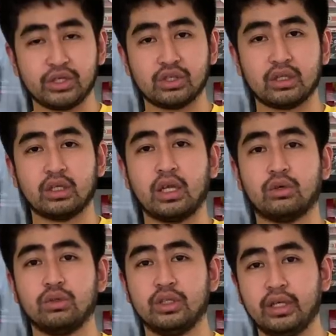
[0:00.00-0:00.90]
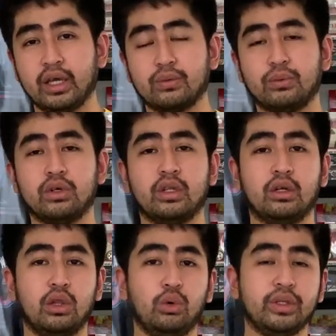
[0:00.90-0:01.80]
shot that I could get for the
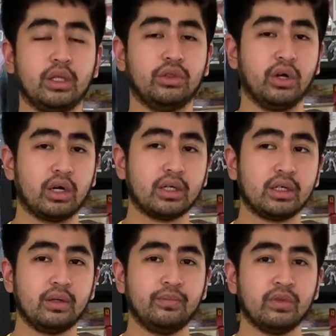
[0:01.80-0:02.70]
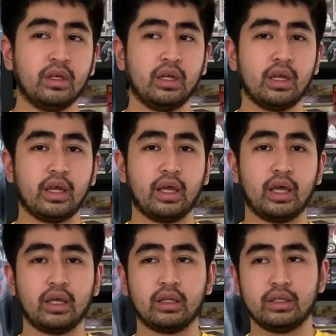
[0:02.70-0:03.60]
glow in the dark. And